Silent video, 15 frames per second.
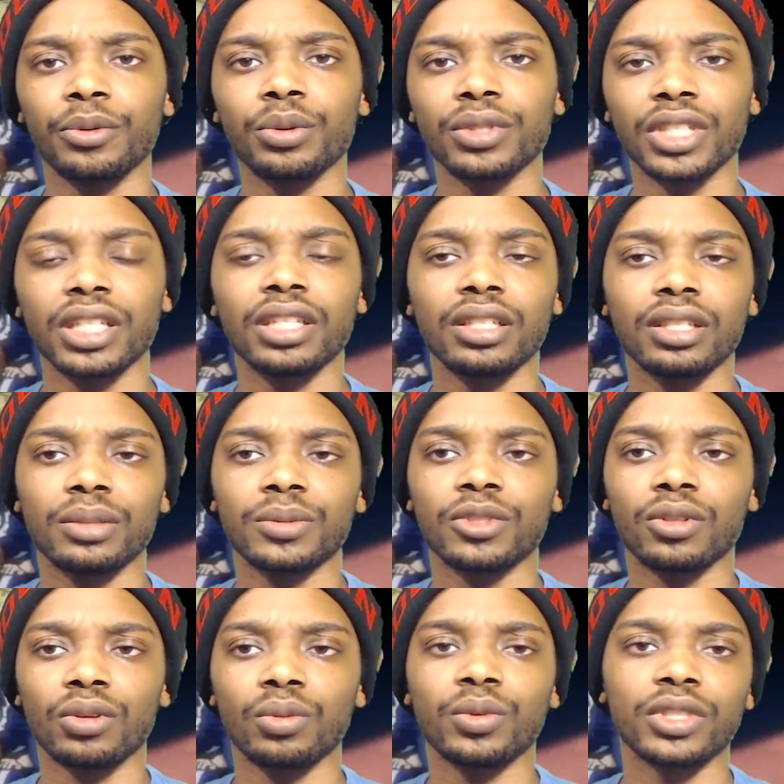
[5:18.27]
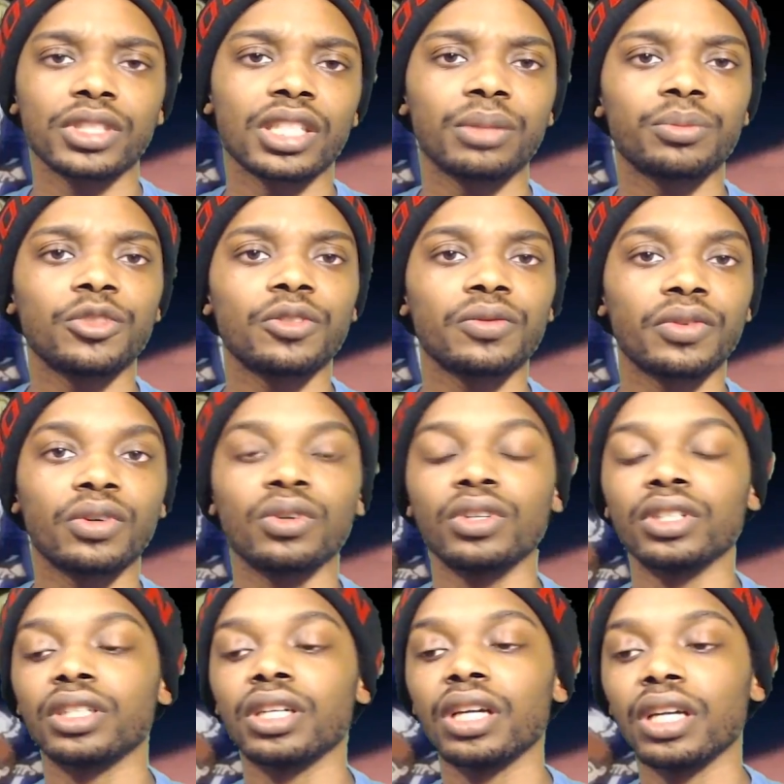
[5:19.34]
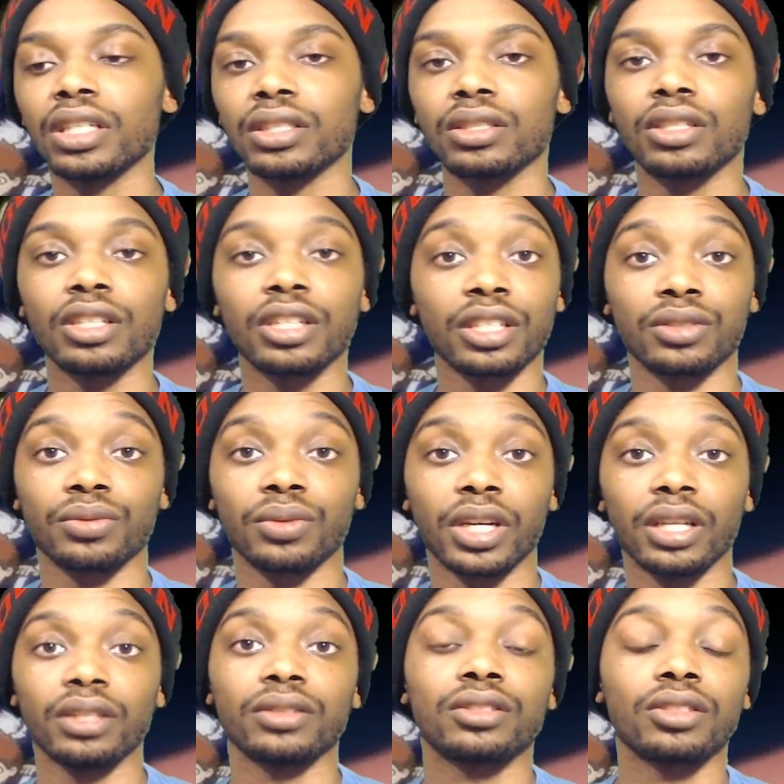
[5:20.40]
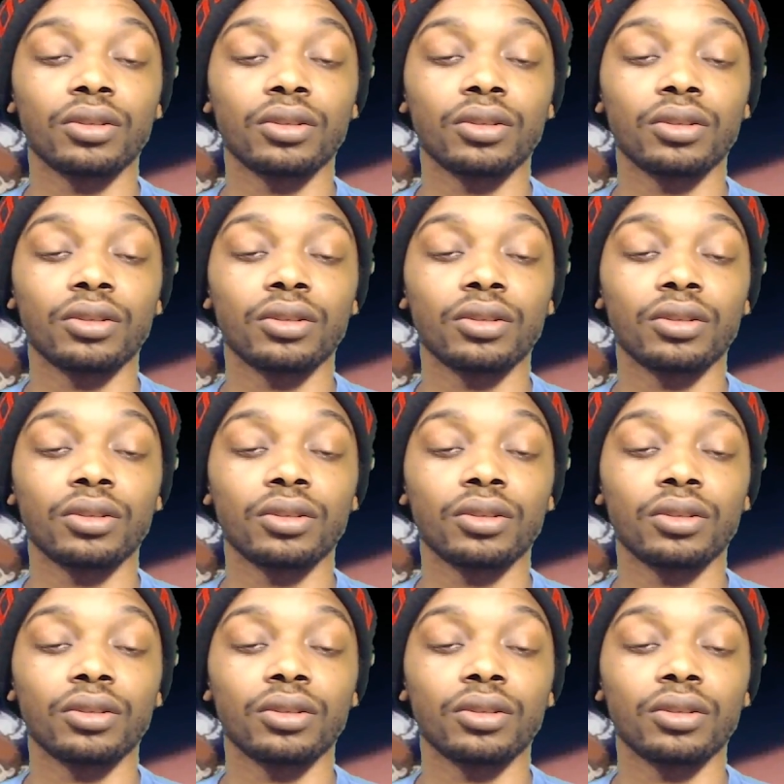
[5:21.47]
4 teams are the ones that move on to the next round.